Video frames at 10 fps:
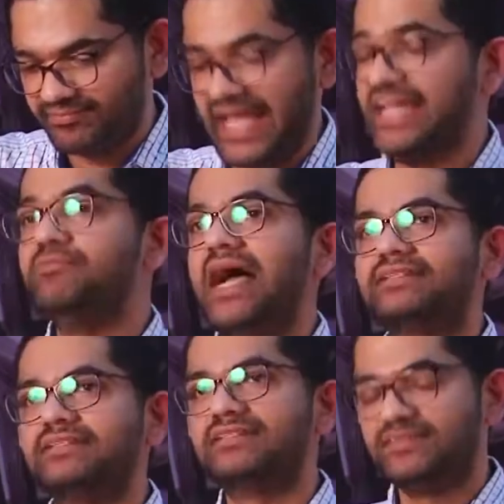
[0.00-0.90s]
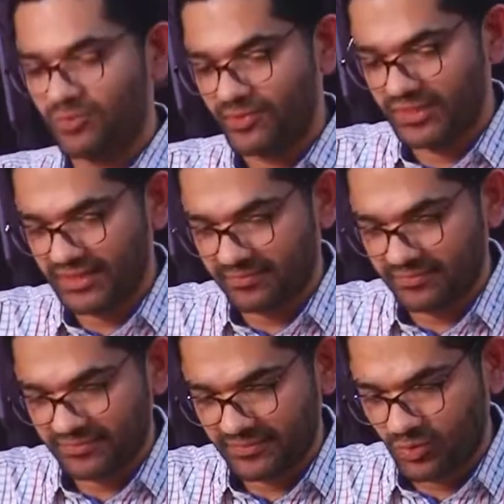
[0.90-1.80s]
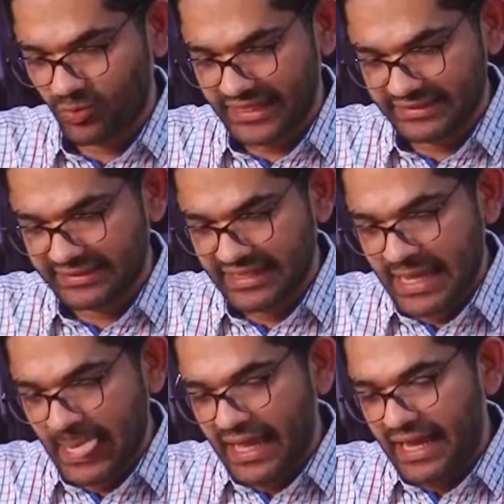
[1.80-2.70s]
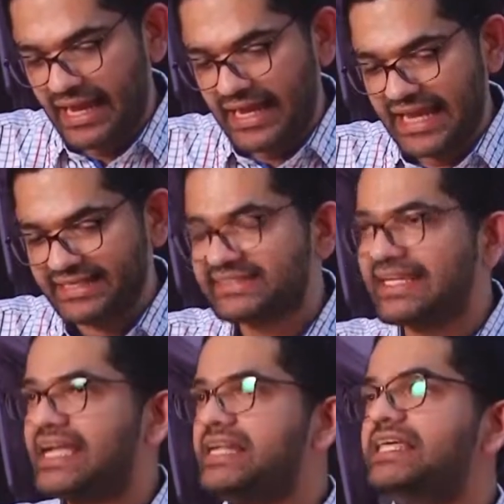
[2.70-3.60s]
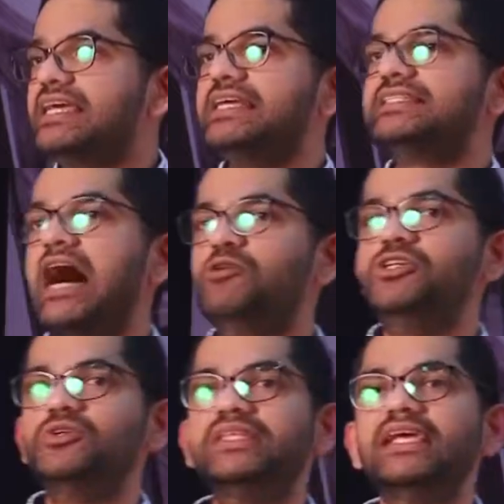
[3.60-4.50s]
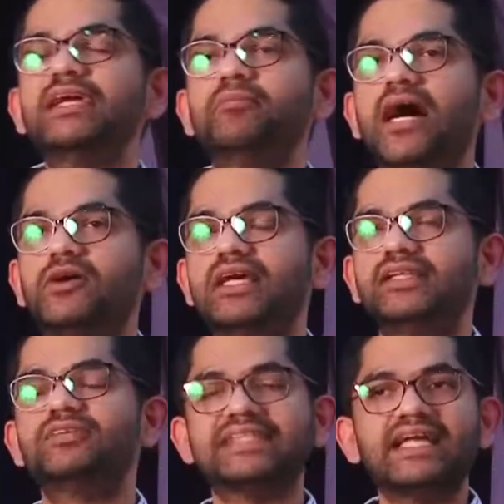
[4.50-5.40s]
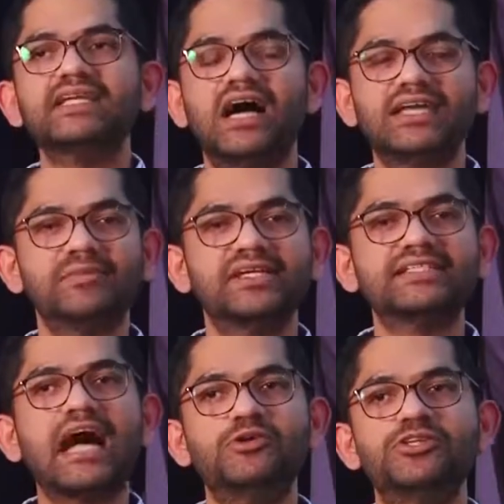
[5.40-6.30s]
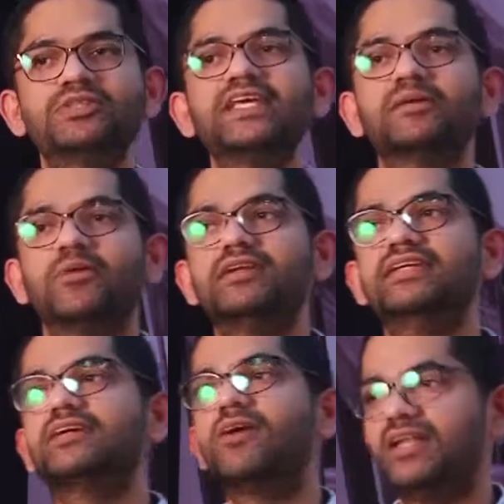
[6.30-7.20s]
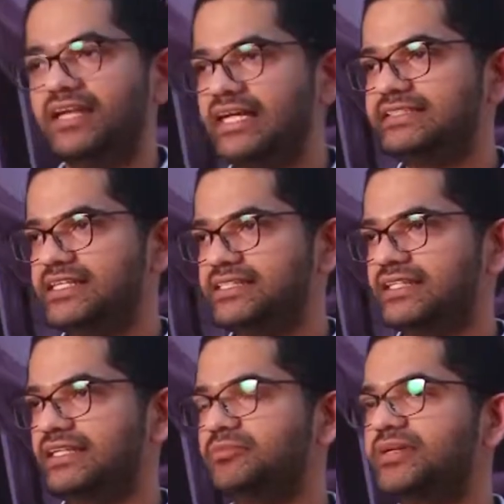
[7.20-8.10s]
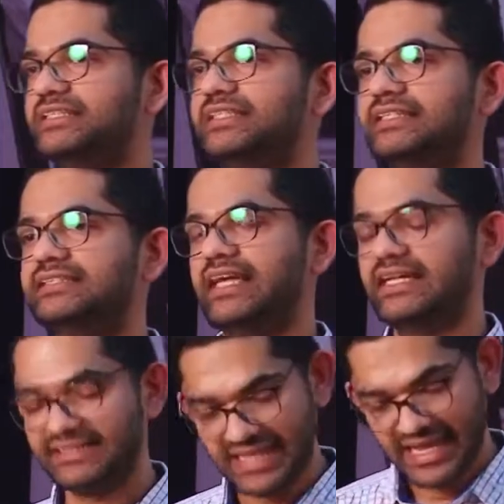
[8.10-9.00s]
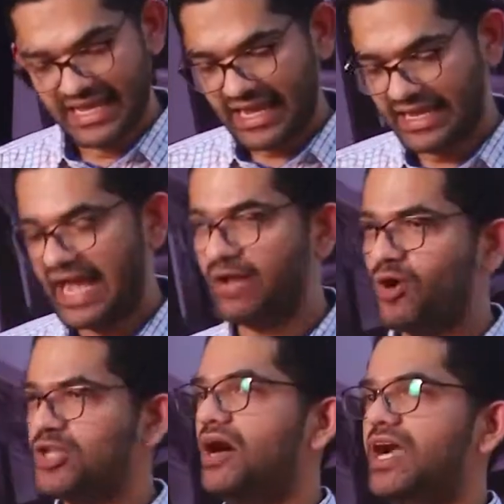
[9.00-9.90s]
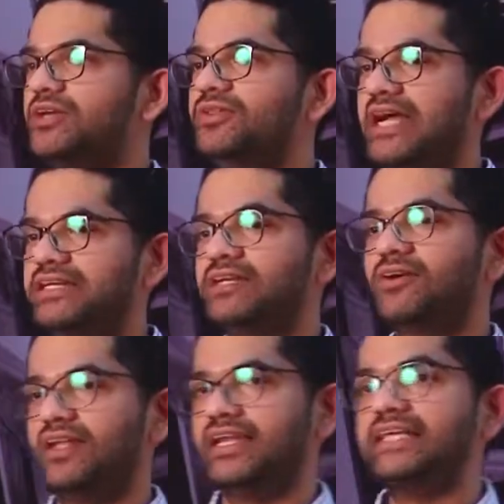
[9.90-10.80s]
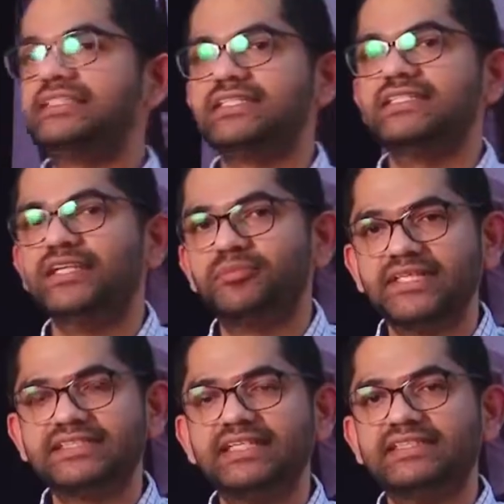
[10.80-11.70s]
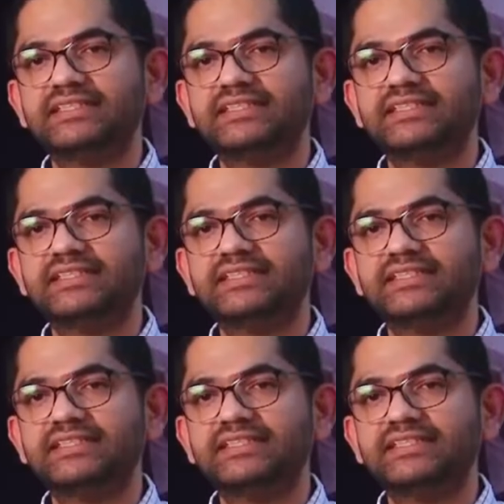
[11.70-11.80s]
any matters went. And the second thing is, the second argument is, how do you think about decolonization in princely states? And I want to argue that decolonization in the princely